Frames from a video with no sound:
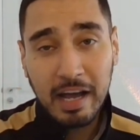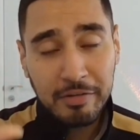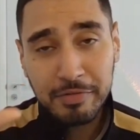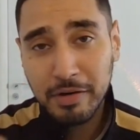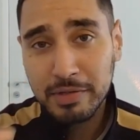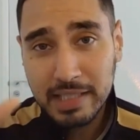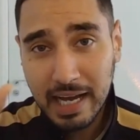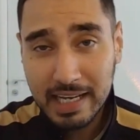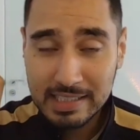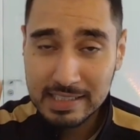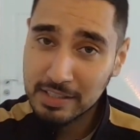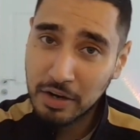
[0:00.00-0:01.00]
I felt
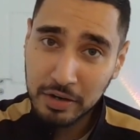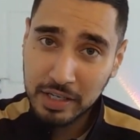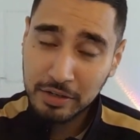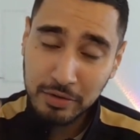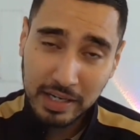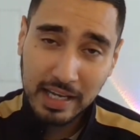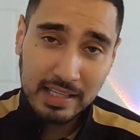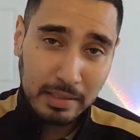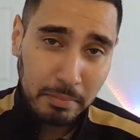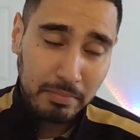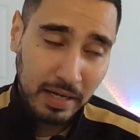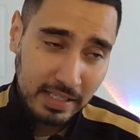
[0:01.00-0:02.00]
that Inzaghi could get
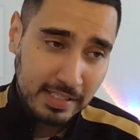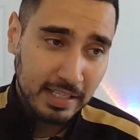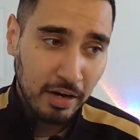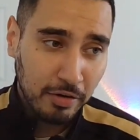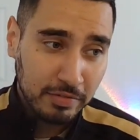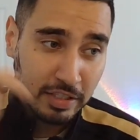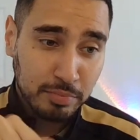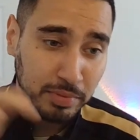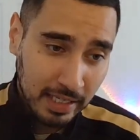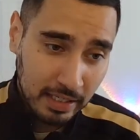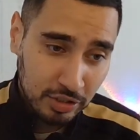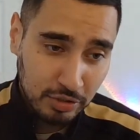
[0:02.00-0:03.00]
the best out of this
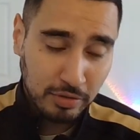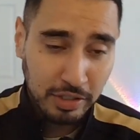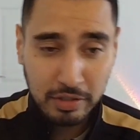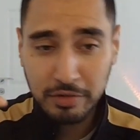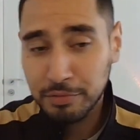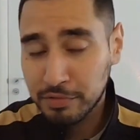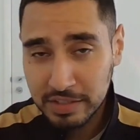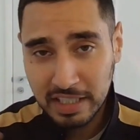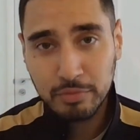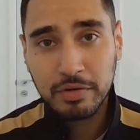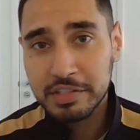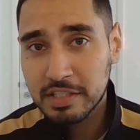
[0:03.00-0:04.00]
potential. You know, we've seen
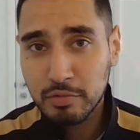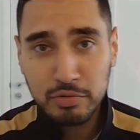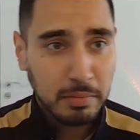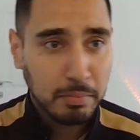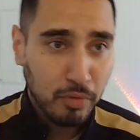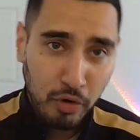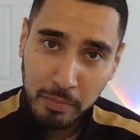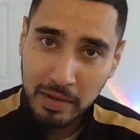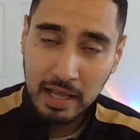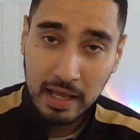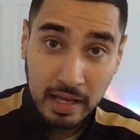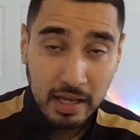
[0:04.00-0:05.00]
what he's done with
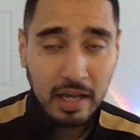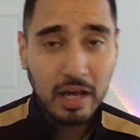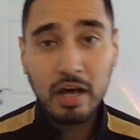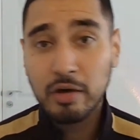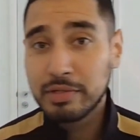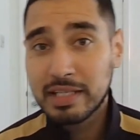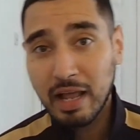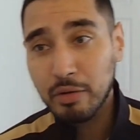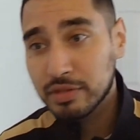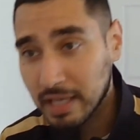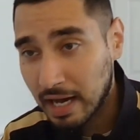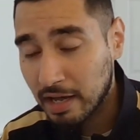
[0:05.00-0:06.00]
Immobile, with
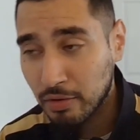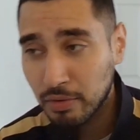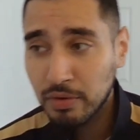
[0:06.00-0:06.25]
Lautaro.